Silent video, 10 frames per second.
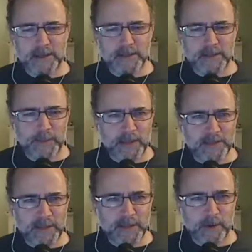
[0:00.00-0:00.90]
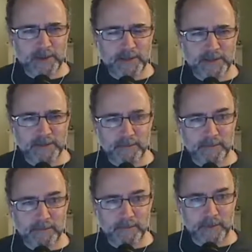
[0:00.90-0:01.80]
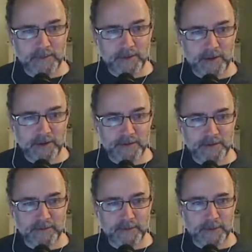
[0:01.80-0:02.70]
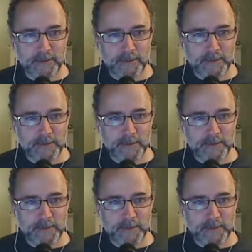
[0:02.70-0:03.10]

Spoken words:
it a PhD project? I was curious. Do you know if it was a PhD